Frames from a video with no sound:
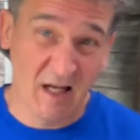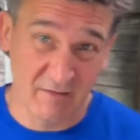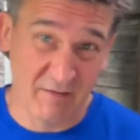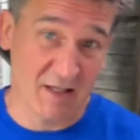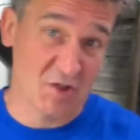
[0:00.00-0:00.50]

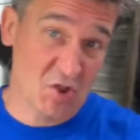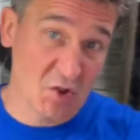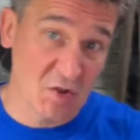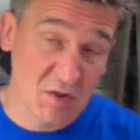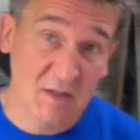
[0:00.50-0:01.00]
and that
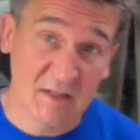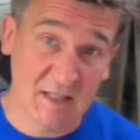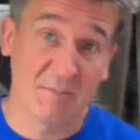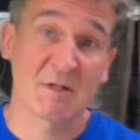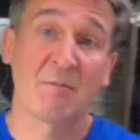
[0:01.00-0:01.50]
should
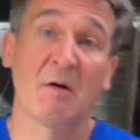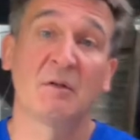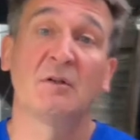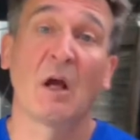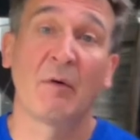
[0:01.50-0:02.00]
keep smoke
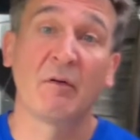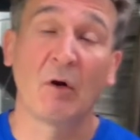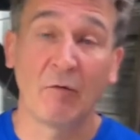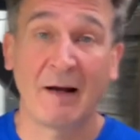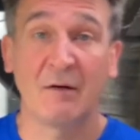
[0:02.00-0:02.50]
going
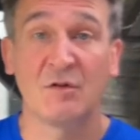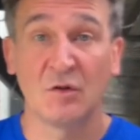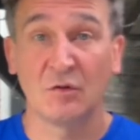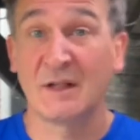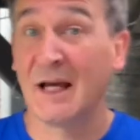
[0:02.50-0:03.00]
around
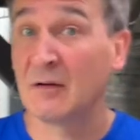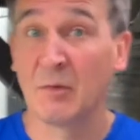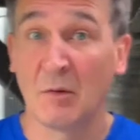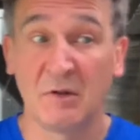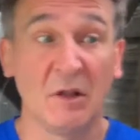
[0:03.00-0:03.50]
your kettle
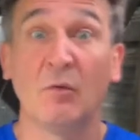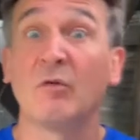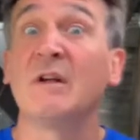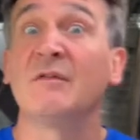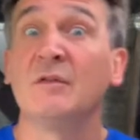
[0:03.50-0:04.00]
barbecue
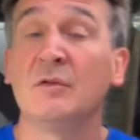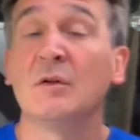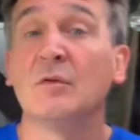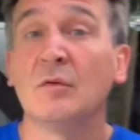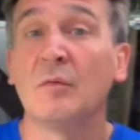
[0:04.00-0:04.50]
or even
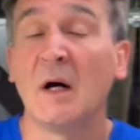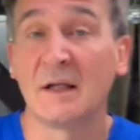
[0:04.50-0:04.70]
your